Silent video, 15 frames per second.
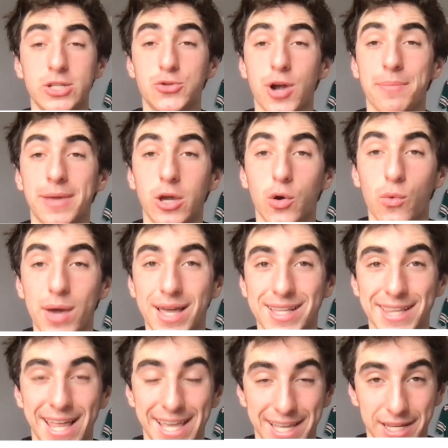drop a quick
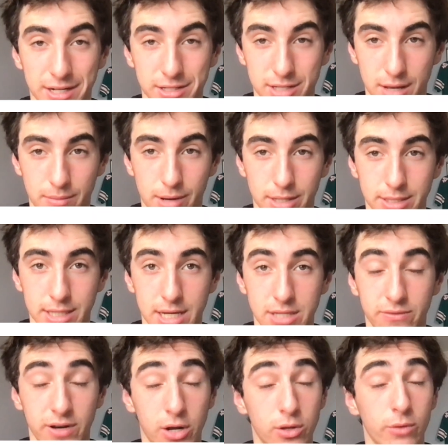like and a sub on today's
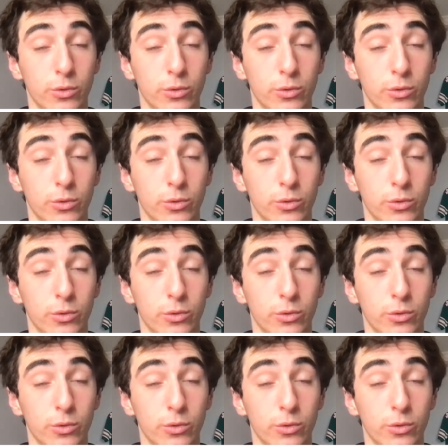video. That would